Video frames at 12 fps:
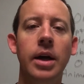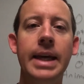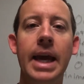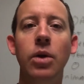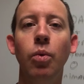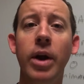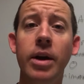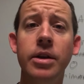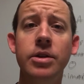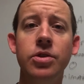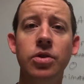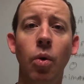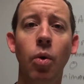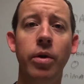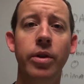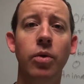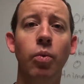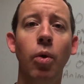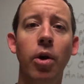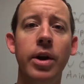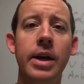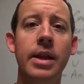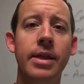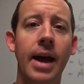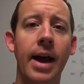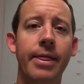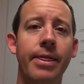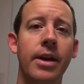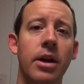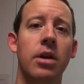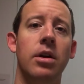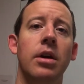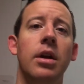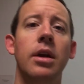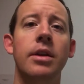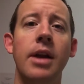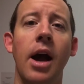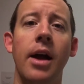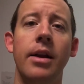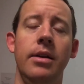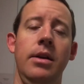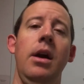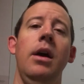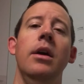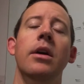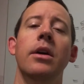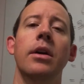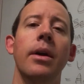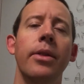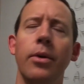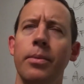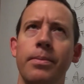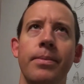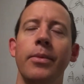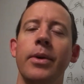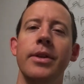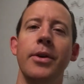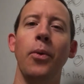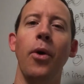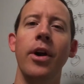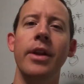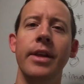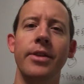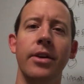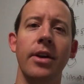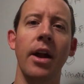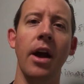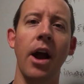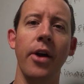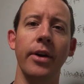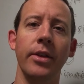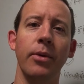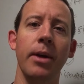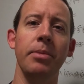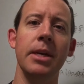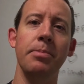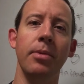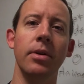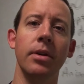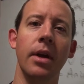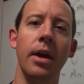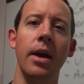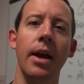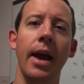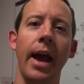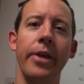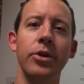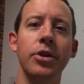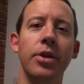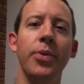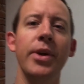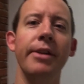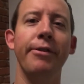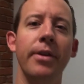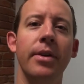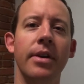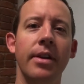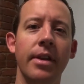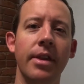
gain awareness, or they're worried that they're worried that they're not hiring the right people. And those are three different